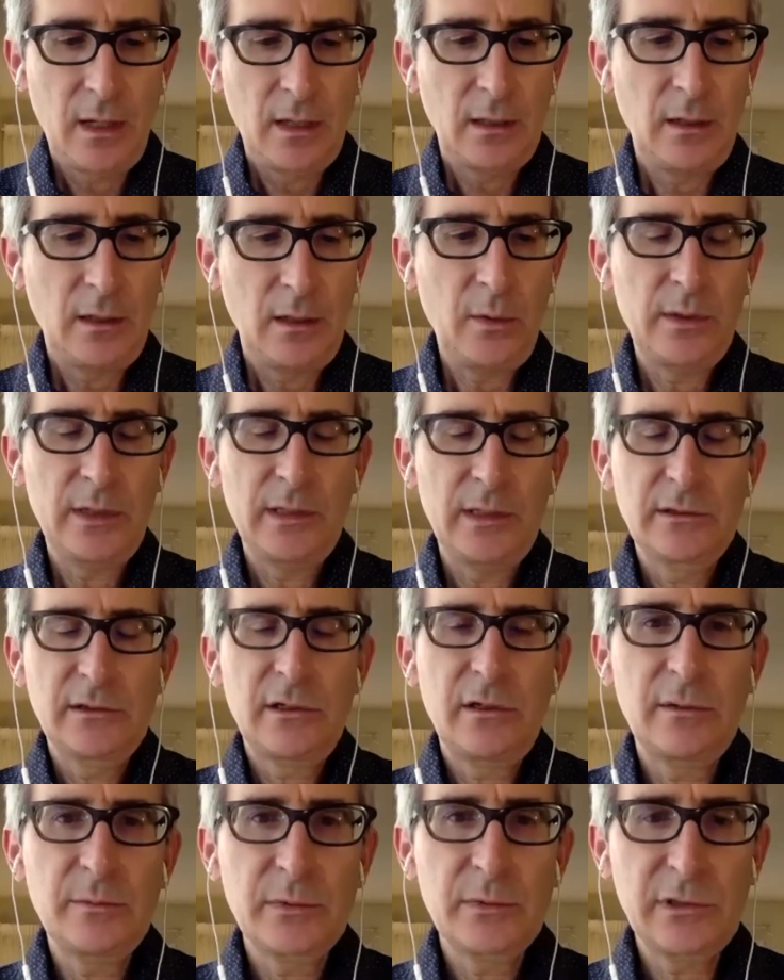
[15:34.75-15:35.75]
you know, in
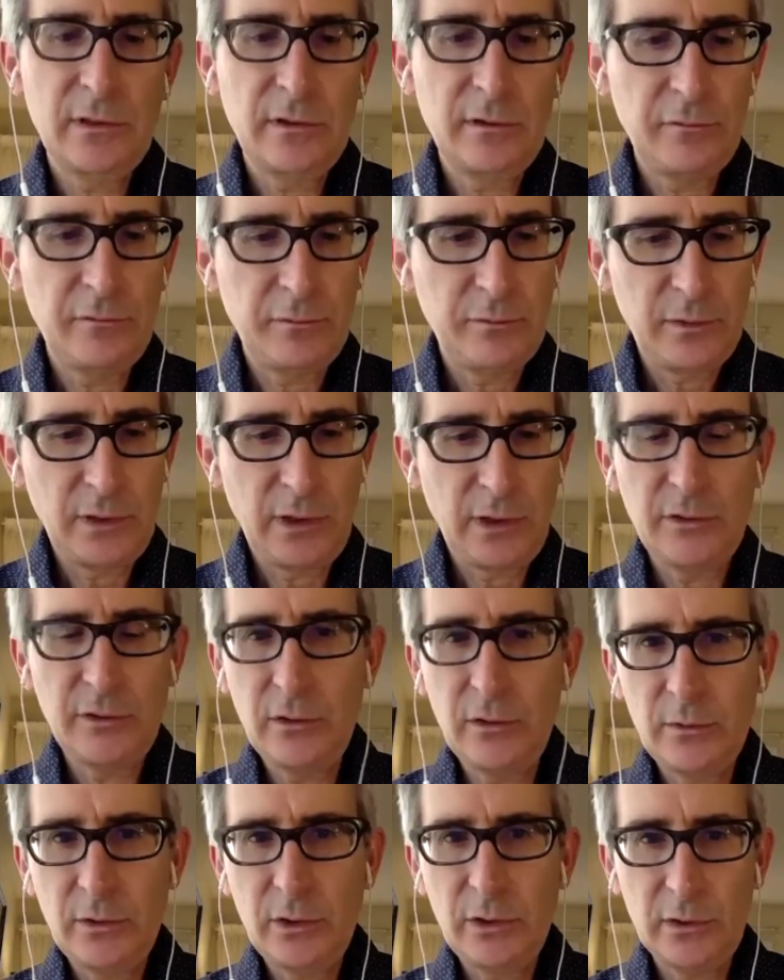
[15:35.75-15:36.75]
terms of you know,
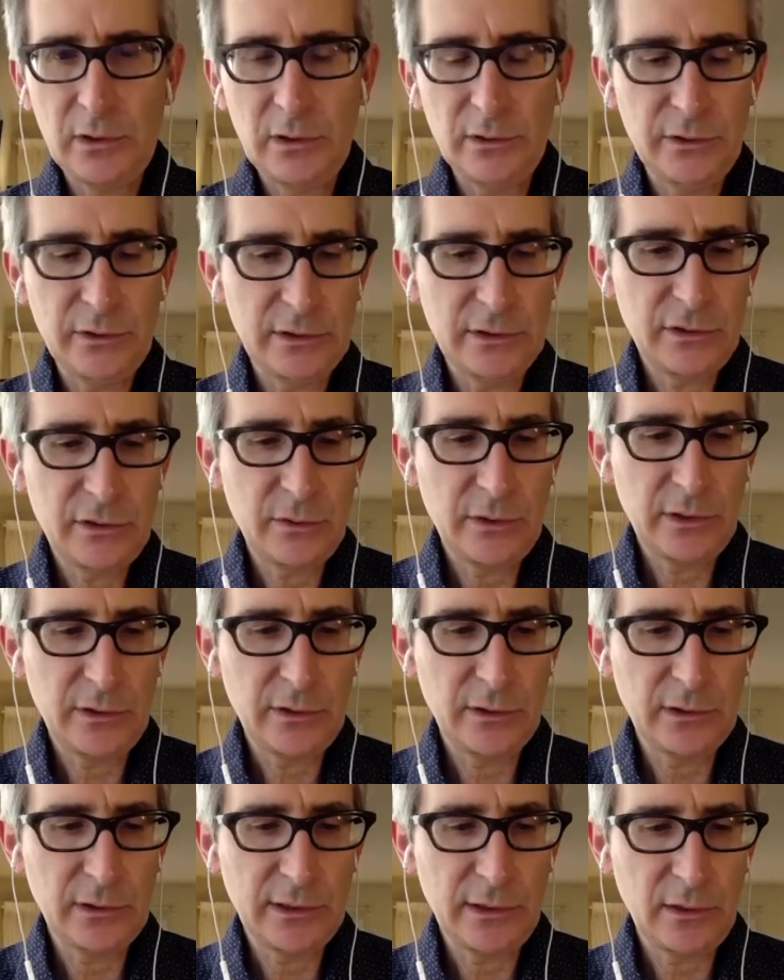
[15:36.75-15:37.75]
you you alluded to it
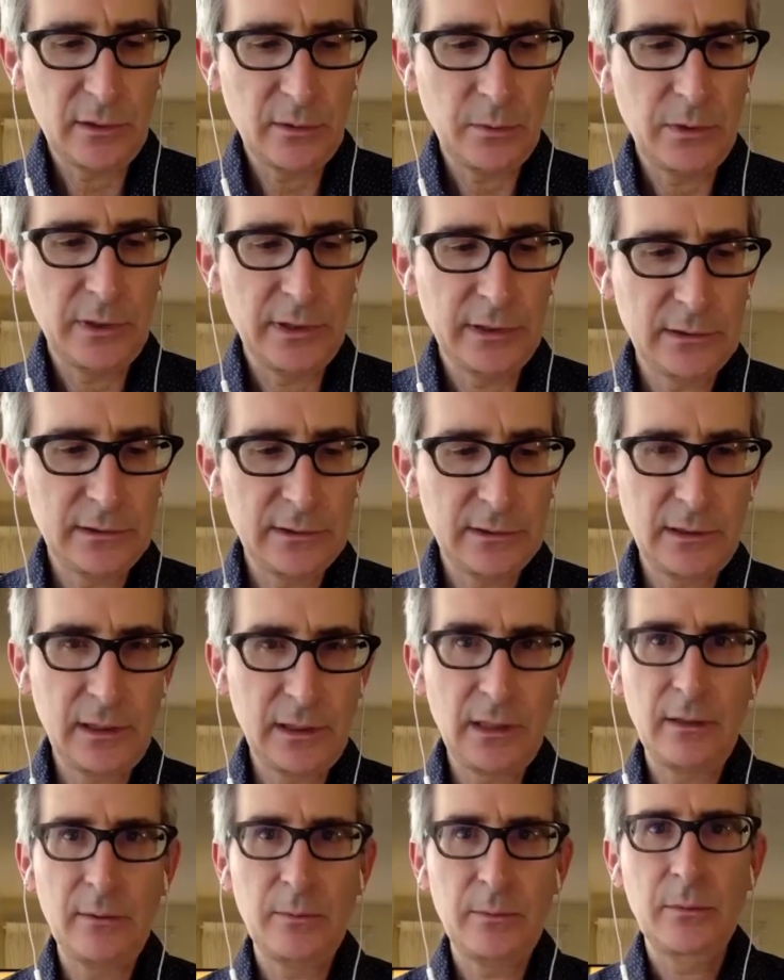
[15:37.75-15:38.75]
earlier with
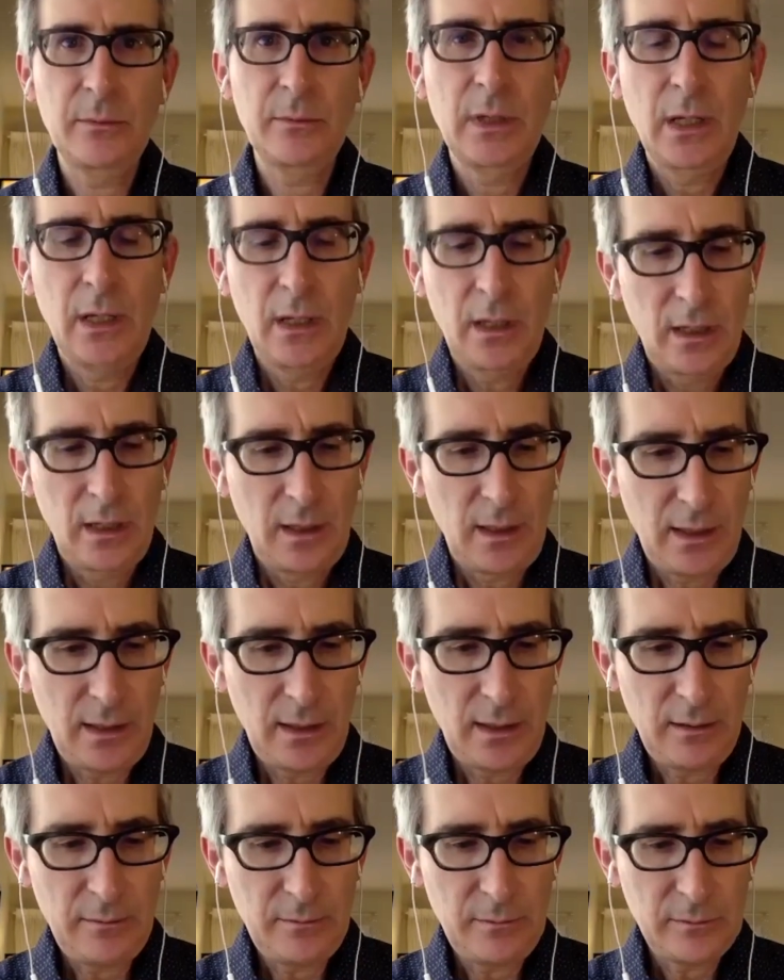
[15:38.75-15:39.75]
uh,
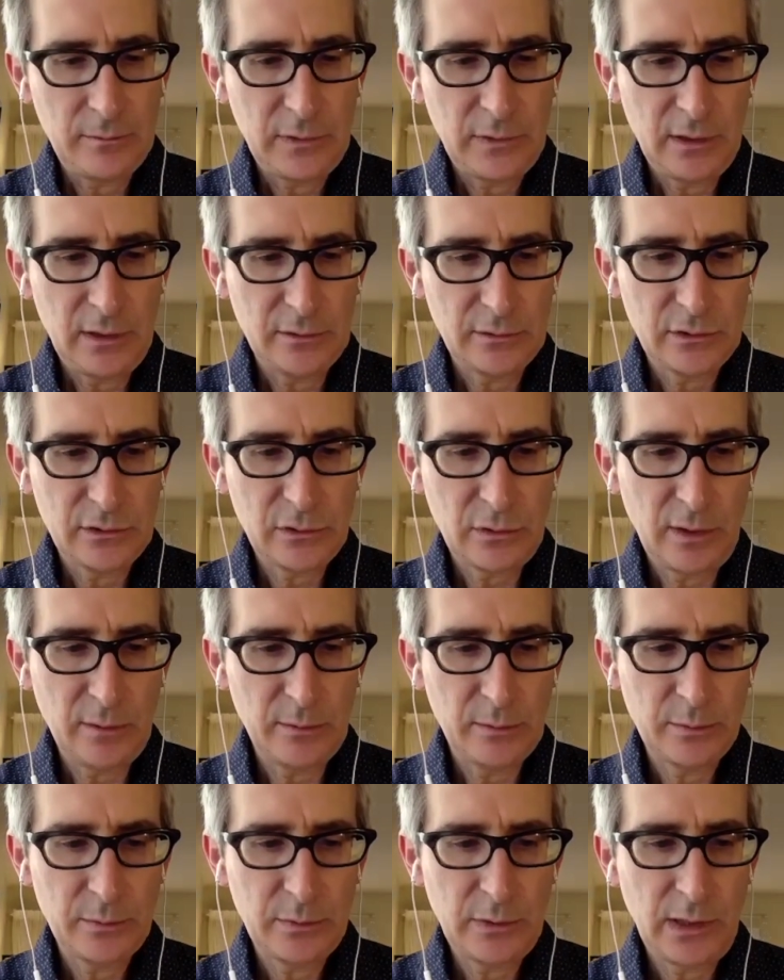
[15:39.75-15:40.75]
um, you know
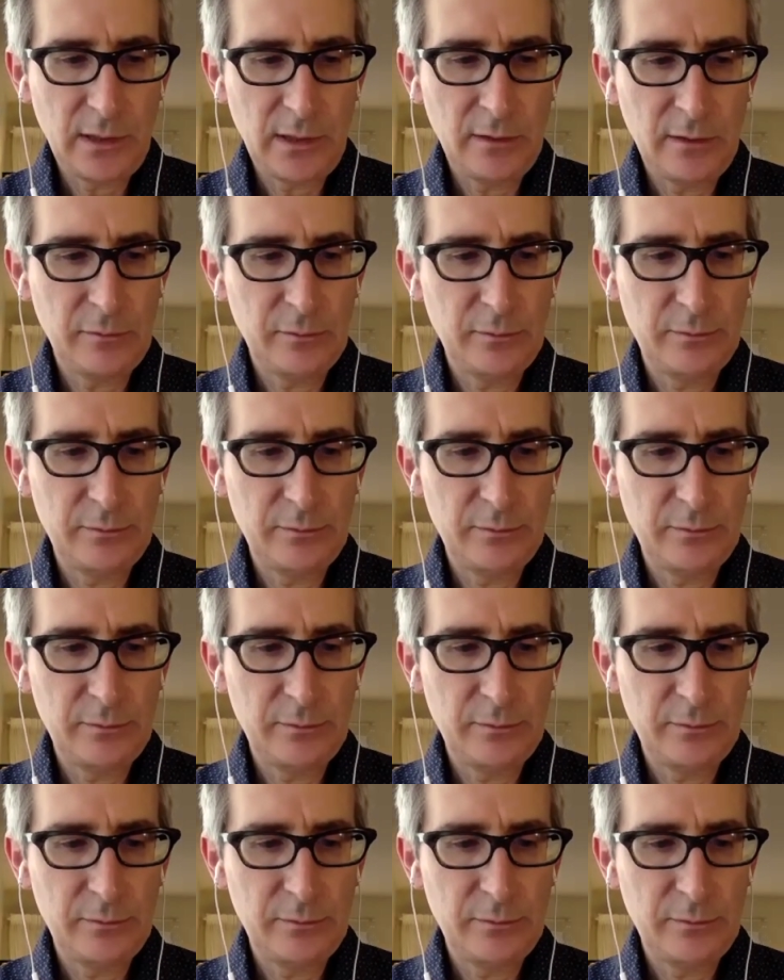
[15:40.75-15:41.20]
Trump kind of